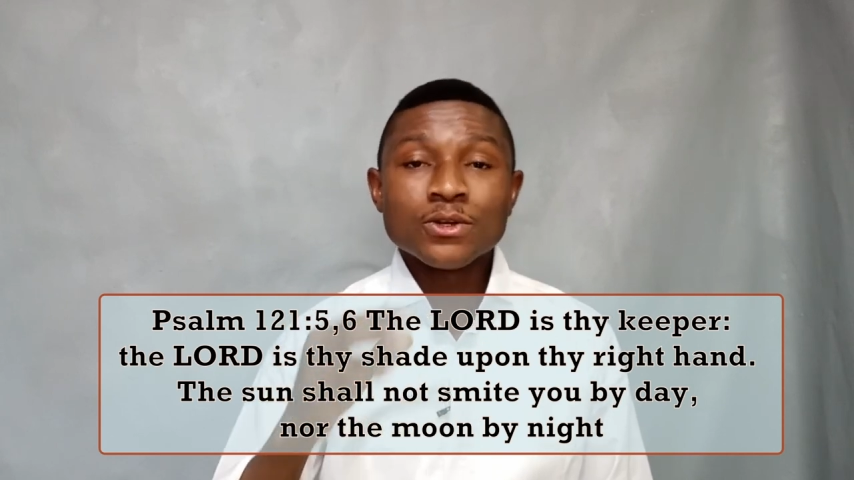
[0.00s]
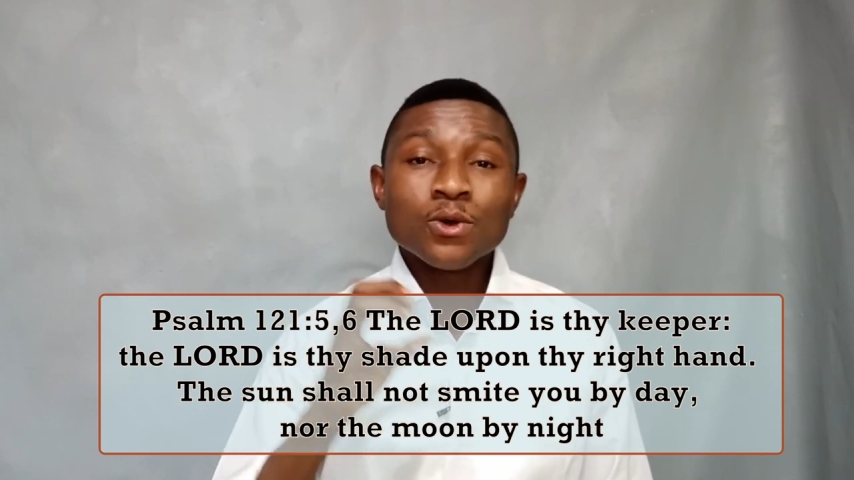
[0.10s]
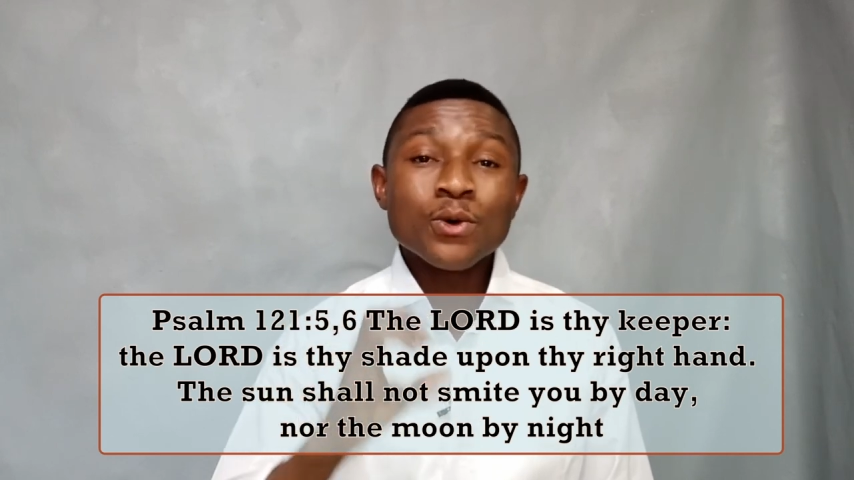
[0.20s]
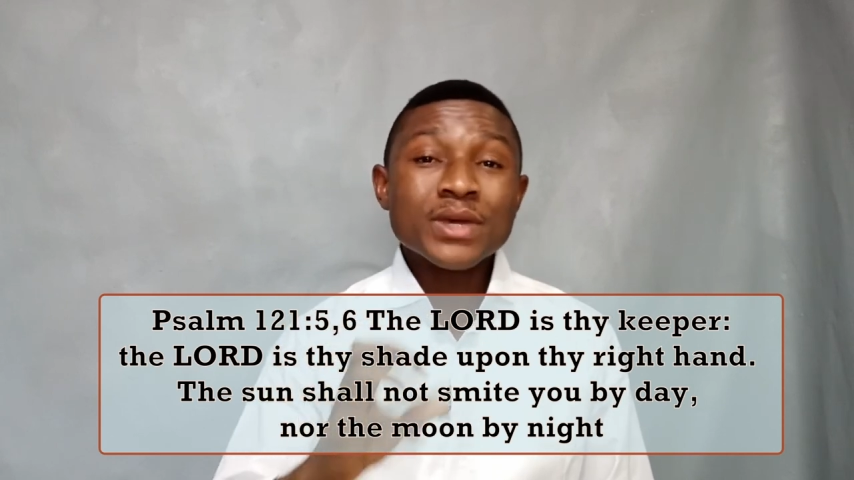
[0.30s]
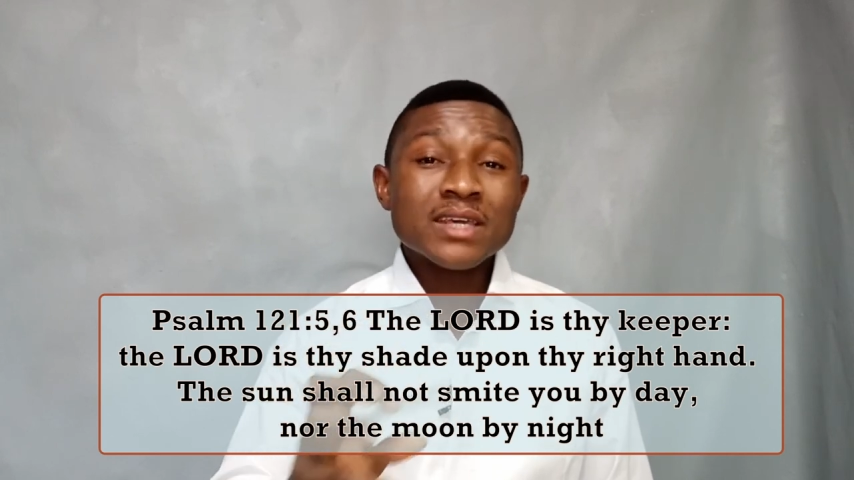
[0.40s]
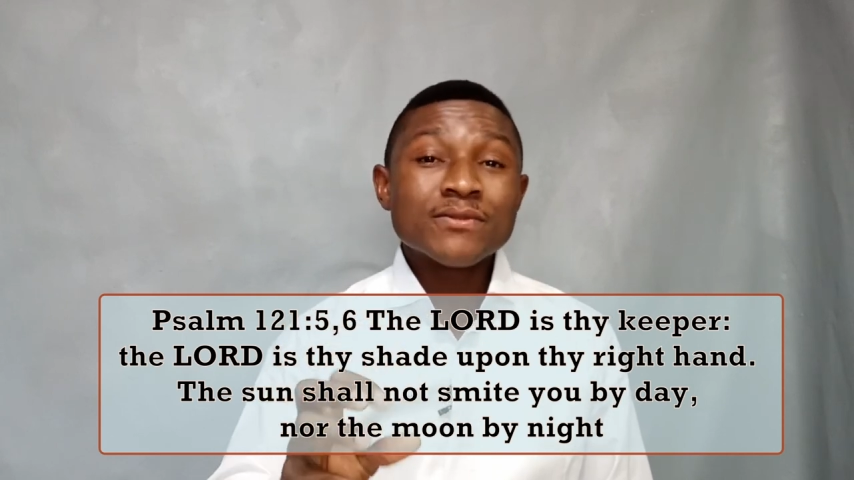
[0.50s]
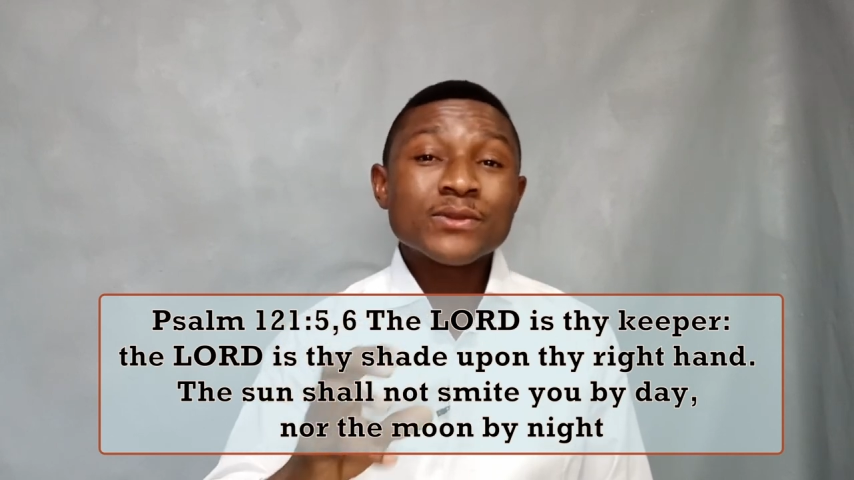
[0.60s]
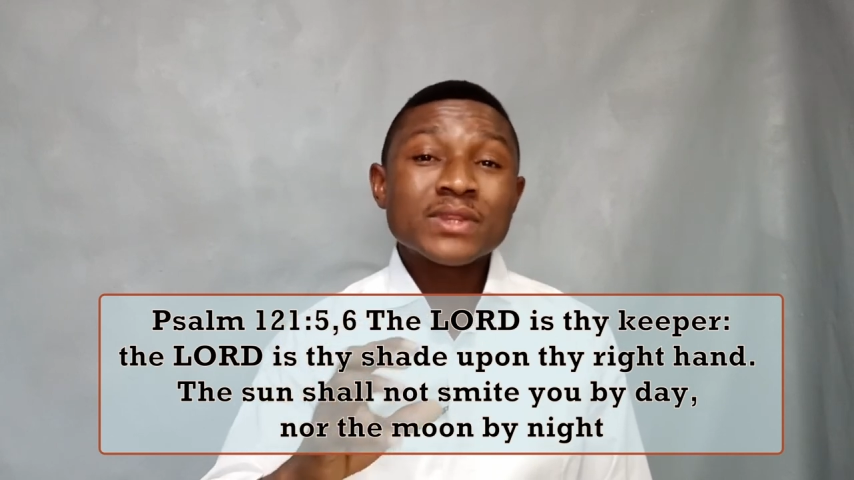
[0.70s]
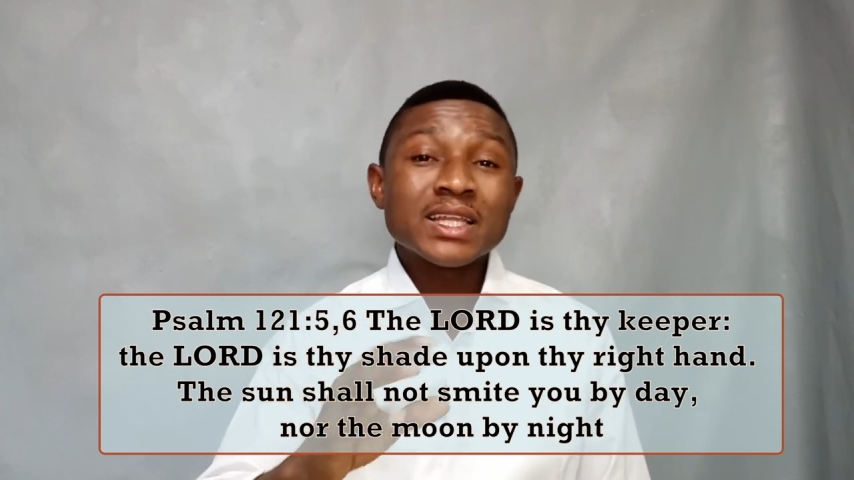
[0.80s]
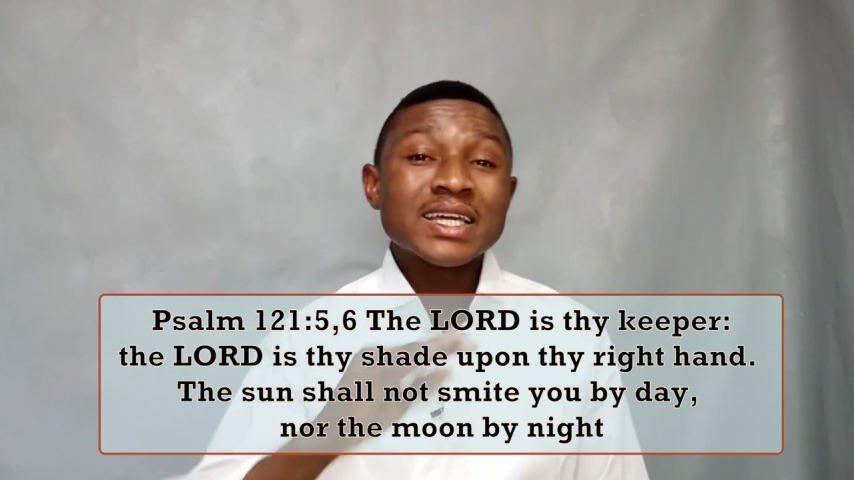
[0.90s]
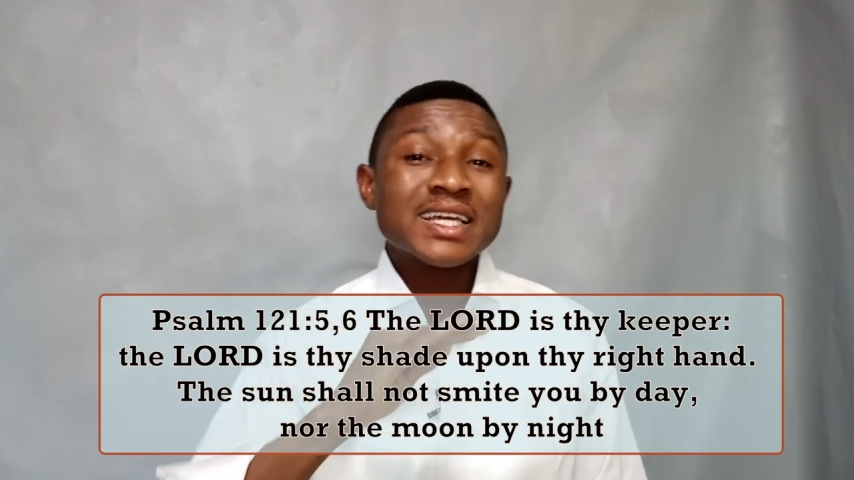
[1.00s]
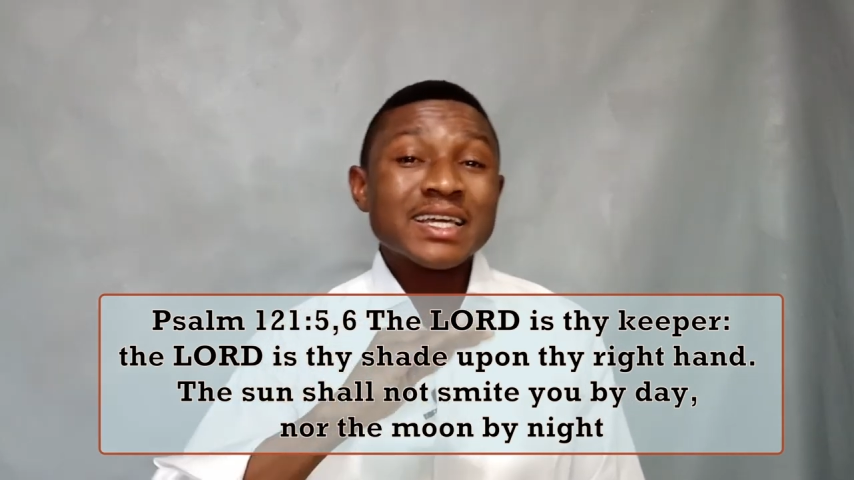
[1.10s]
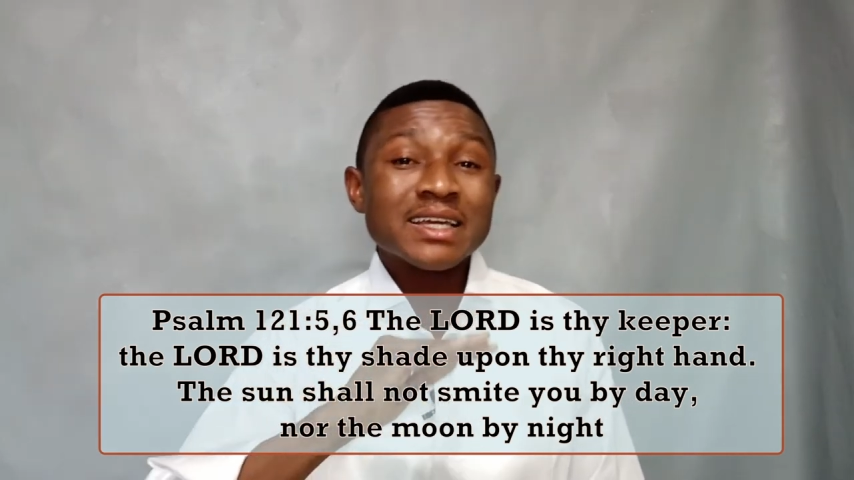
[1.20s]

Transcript: No evil thing